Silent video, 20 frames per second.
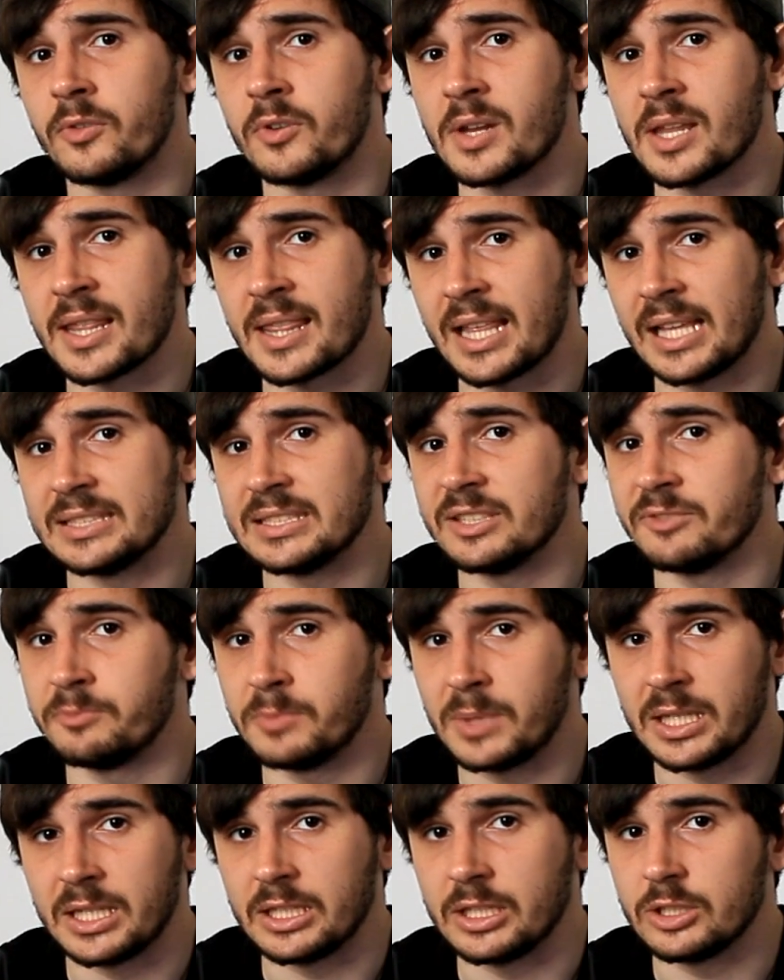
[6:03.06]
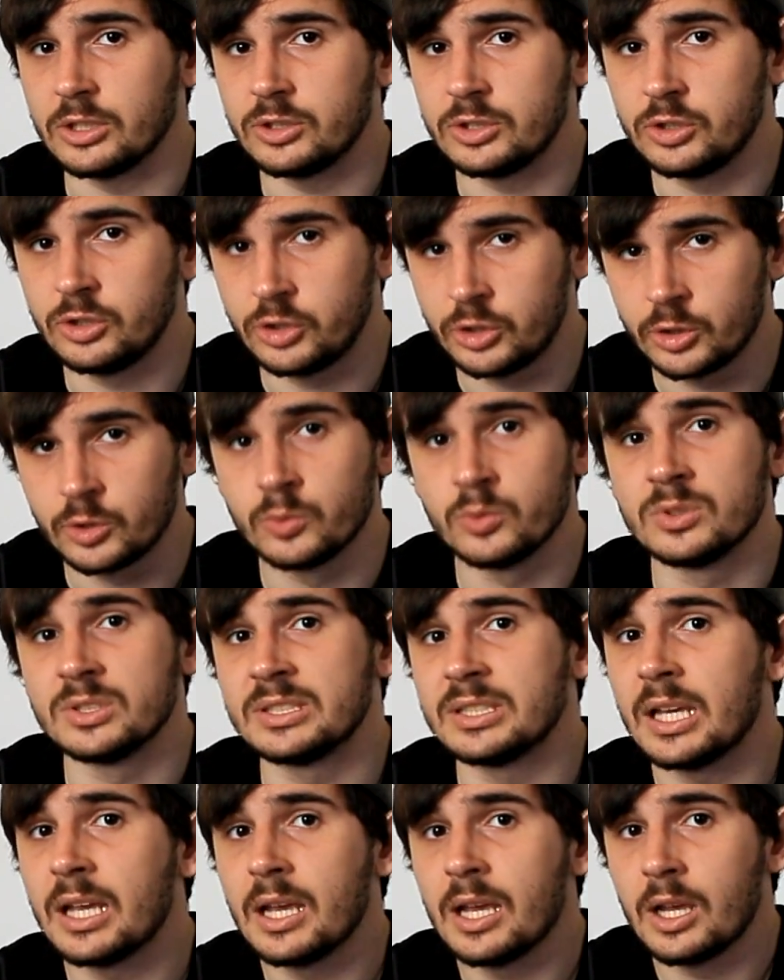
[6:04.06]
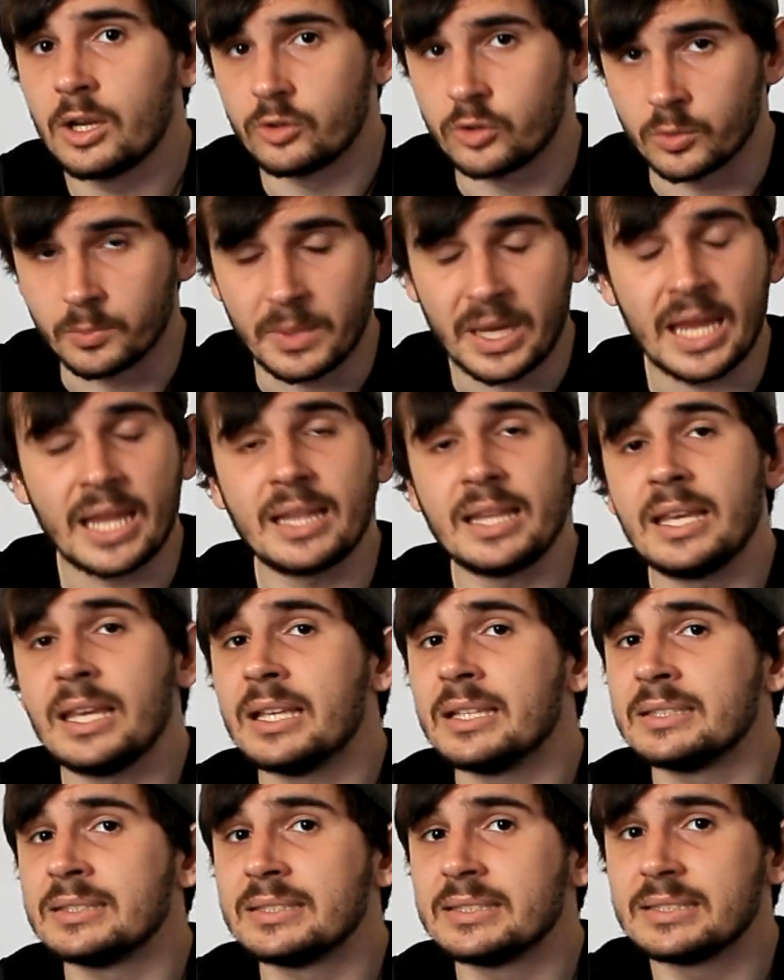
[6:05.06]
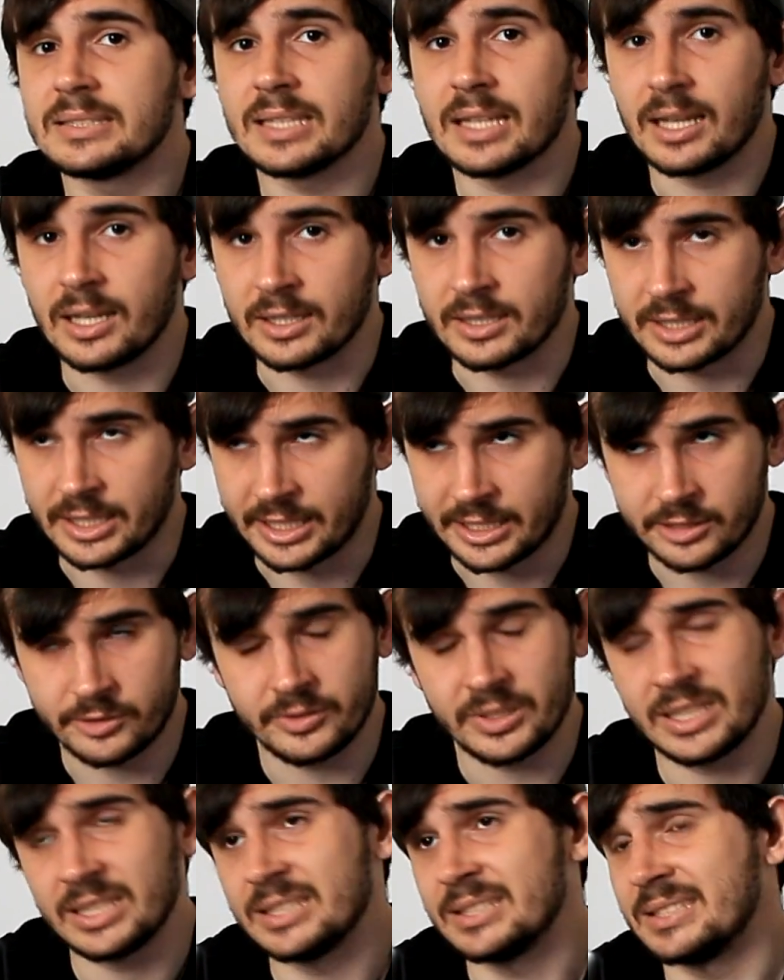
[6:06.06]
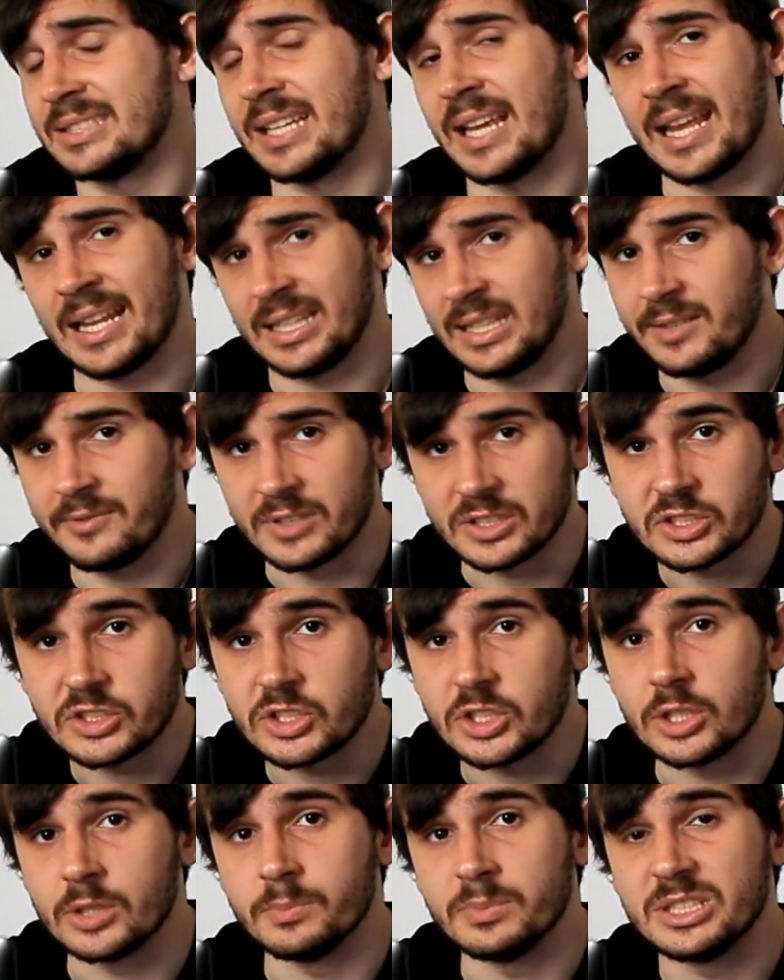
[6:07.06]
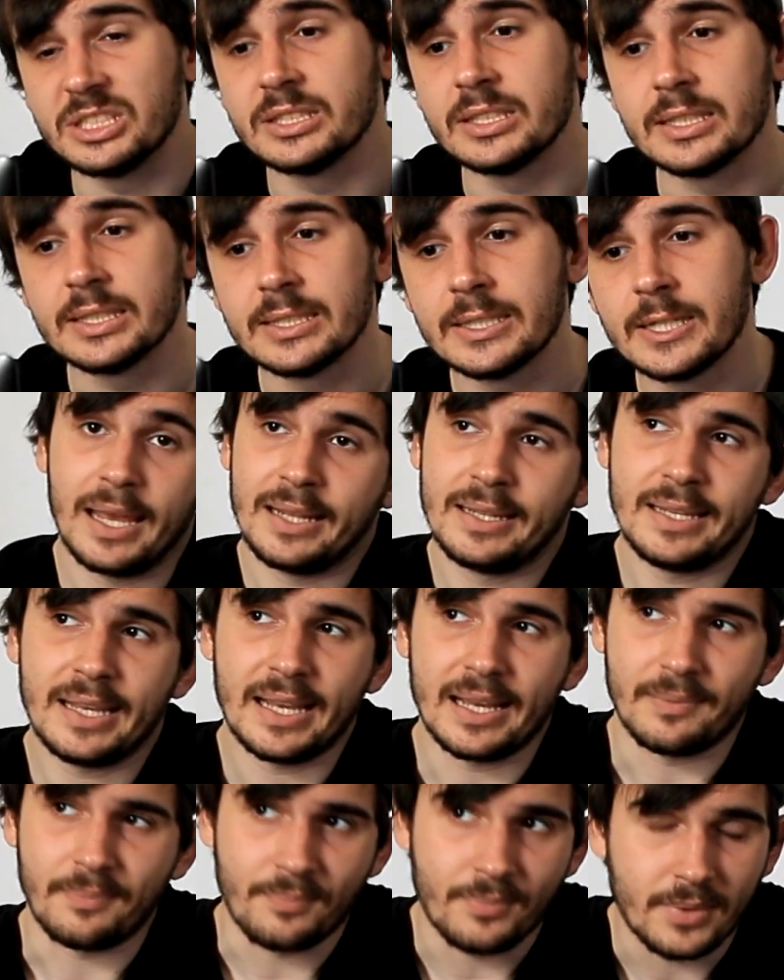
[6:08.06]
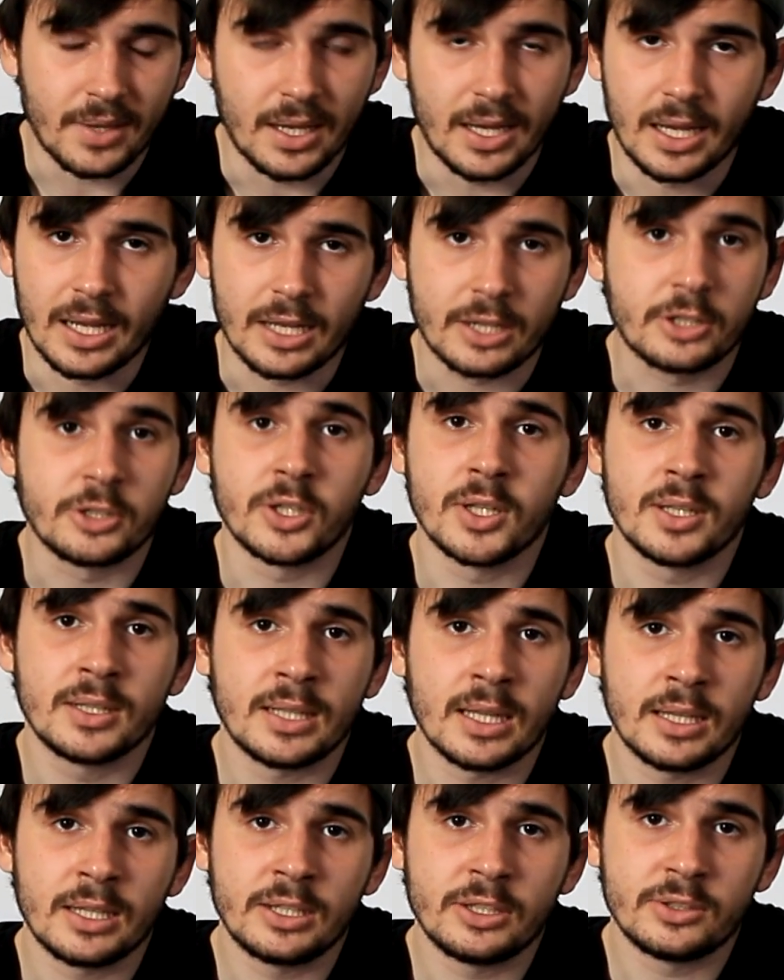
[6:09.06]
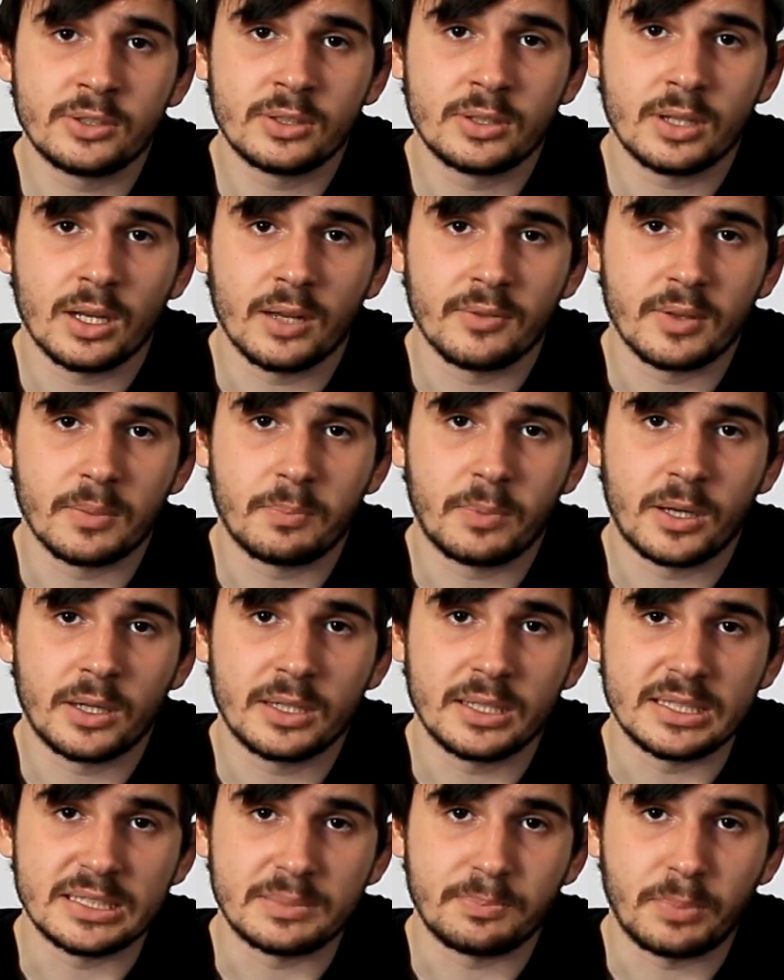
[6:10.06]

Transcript: for the deaths of many Jews, Romanians, Hungarians, and even Serbs. And yeah, uh, currently the leader of the party is